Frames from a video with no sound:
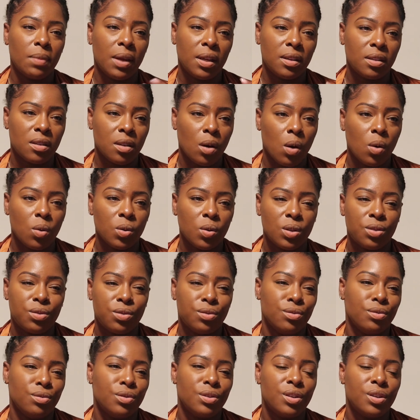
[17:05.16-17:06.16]
makes the whole
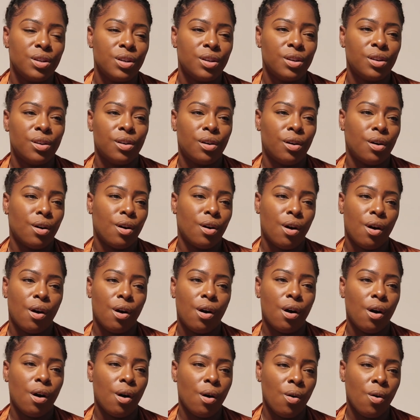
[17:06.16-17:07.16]
suit
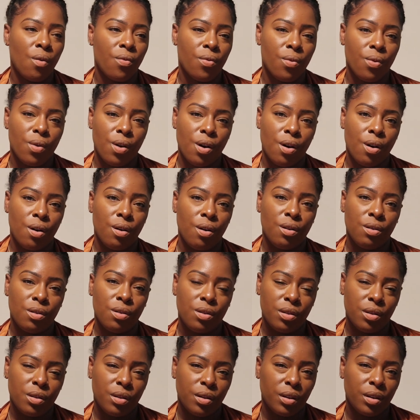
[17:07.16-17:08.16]
overall
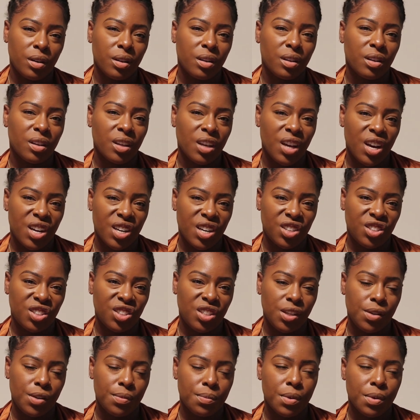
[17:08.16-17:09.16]
look kind of
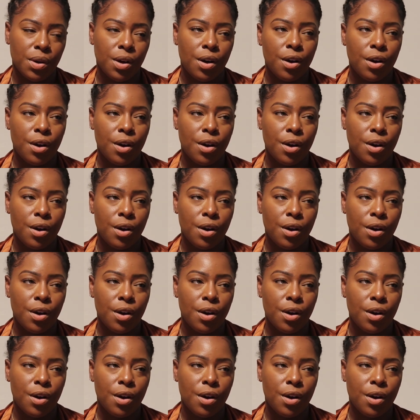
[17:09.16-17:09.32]
cheap.